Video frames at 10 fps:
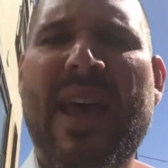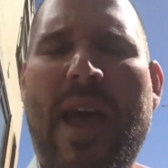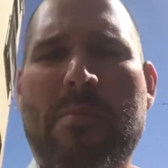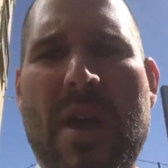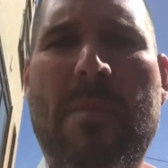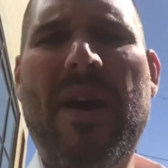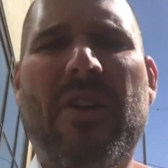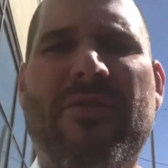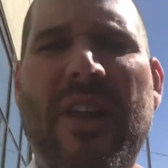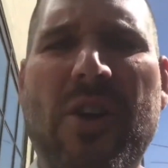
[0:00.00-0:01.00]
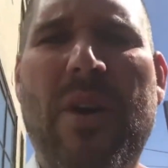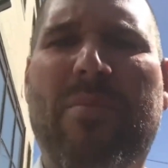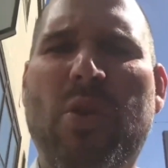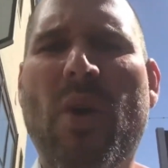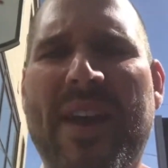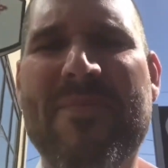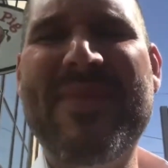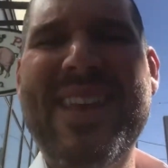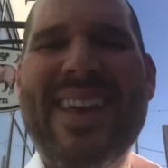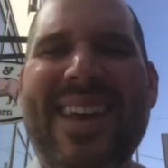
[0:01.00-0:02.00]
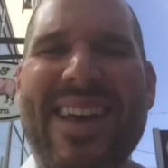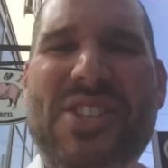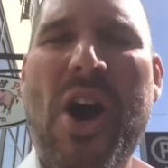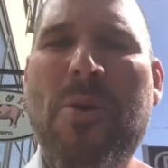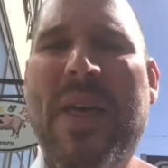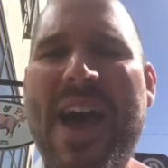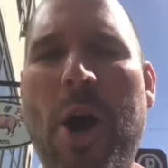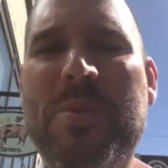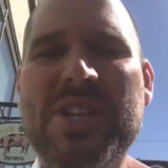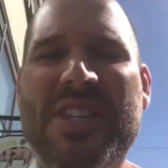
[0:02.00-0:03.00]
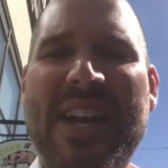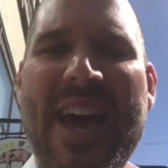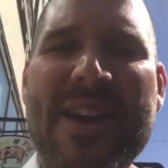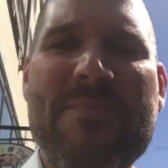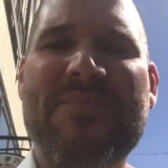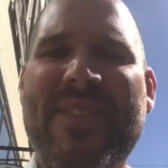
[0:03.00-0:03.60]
and be a better fellow employee. So I hope that helps you today.